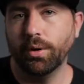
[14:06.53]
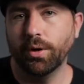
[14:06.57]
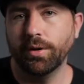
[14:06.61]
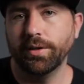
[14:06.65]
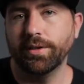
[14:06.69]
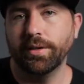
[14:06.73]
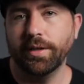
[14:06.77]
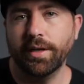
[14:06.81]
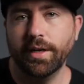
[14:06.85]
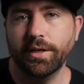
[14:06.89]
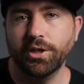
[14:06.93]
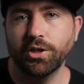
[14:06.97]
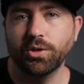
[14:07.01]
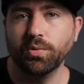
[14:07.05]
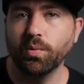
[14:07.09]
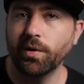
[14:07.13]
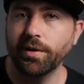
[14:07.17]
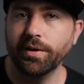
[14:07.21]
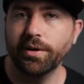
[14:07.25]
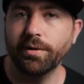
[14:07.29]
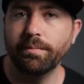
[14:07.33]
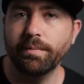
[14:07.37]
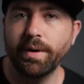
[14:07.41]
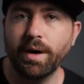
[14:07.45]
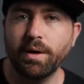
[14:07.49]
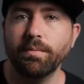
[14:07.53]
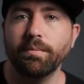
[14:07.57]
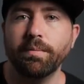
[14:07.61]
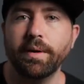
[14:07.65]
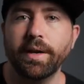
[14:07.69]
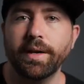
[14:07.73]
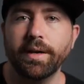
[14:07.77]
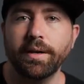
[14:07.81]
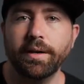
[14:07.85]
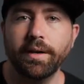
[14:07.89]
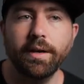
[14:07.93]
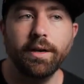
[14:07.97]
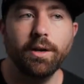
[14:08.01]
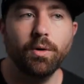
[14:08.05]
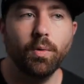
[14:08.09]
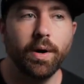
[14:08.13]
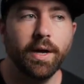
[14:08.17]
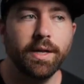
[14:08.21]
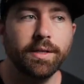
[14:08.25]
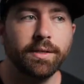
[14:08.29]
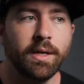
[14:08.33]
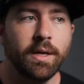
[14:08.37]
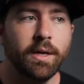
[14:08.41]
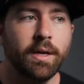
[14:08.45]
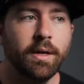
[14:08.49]
Personally, I just wanted to mountain bike it
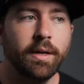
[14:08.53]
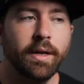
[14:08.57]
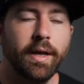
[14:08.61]
anyways.